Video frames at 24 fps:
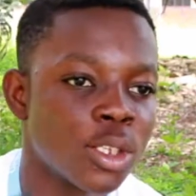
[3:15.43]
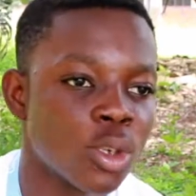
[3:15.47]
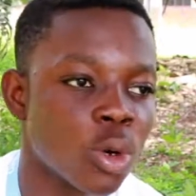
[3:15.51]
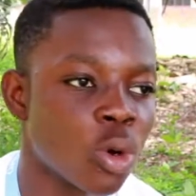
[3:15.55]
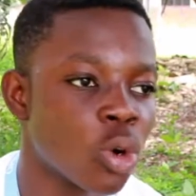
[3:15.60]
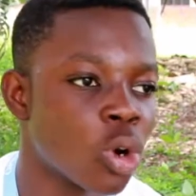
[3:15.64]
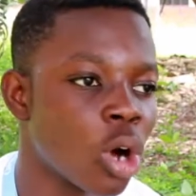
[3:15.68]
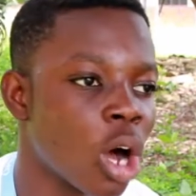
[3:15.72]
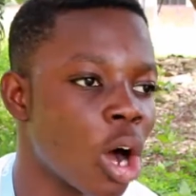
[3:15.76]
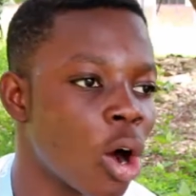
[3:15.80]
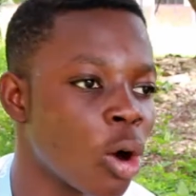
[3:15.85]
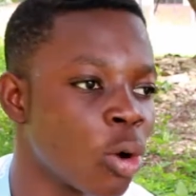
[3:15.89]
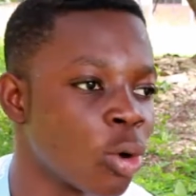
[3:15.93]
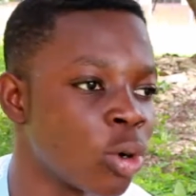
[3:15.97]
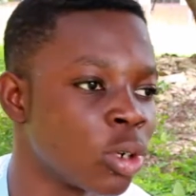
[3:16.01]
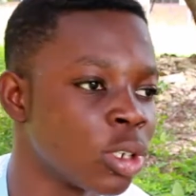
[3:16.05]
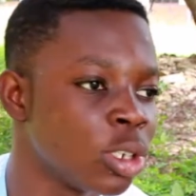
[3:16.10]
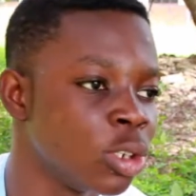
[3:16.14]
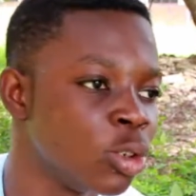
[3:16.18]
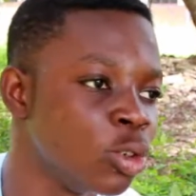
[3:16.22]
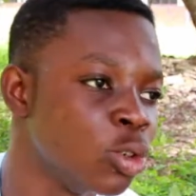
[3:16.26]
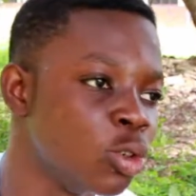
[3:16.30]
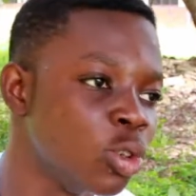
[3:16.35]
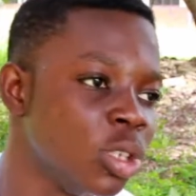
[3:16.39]
Or I will
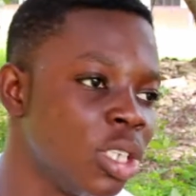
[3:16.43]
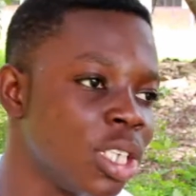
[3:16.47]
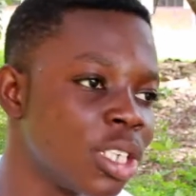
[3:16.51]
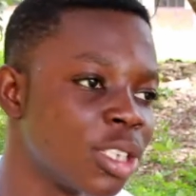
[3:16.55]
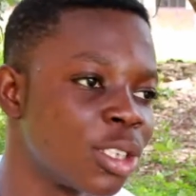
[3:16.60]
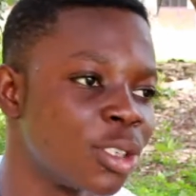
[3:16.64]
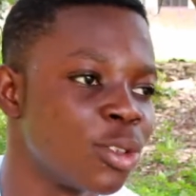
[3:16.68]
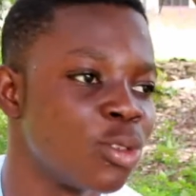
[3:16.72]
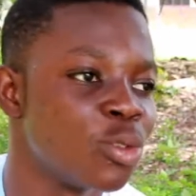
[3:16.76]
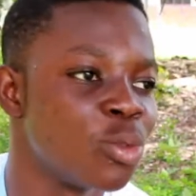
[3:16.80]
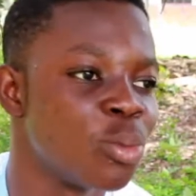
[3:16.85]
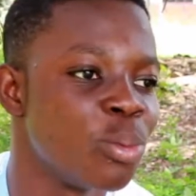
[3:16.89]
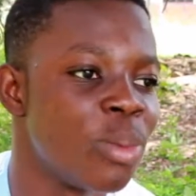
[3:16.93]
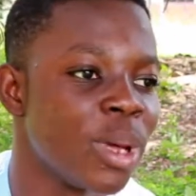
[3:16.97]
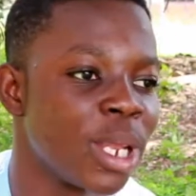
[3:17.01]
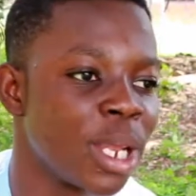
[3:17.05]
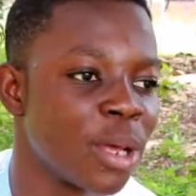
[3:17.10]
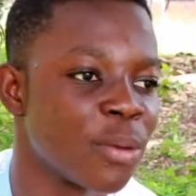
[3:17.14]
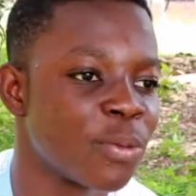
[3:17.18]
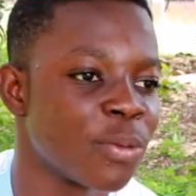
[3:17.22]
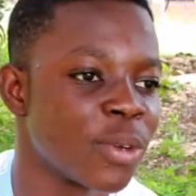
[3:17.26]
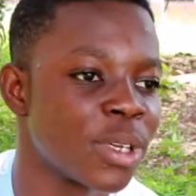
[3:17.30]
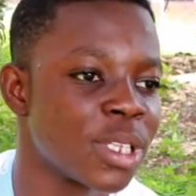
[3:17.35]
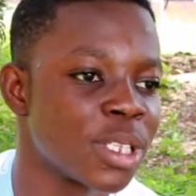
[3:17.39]
use this thing to
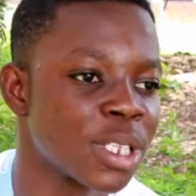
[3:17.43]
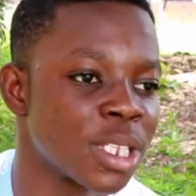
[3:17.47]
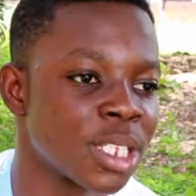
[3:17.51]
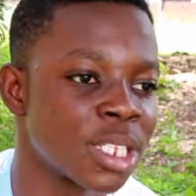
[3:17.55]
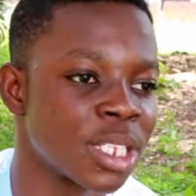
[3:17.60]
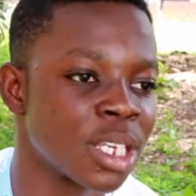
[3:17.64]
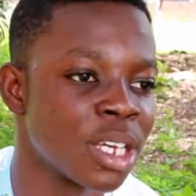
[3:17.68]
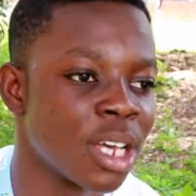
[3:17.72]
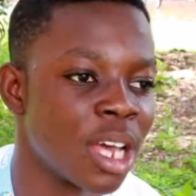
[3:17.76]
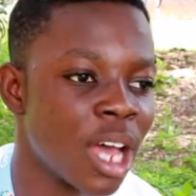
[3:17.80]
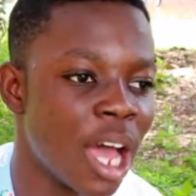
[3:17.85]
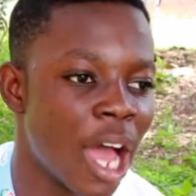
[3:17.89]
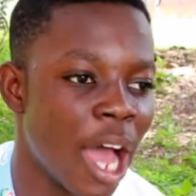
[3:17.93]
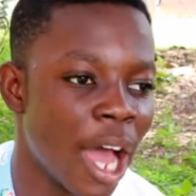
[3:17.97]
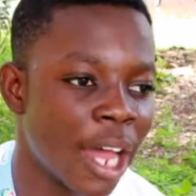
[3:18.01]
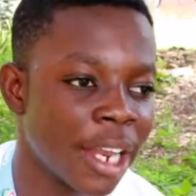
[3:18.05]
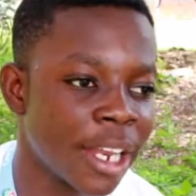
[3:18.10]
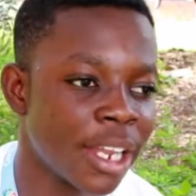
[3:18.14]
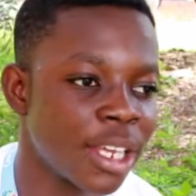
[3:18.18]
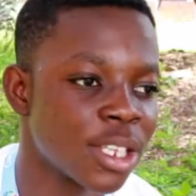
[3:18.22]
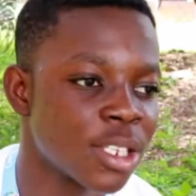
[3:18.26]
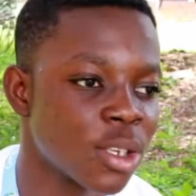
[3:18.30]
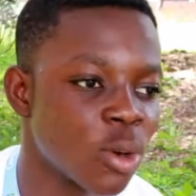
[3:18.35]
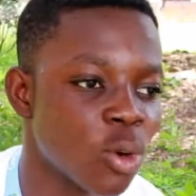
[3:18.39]
benefit others.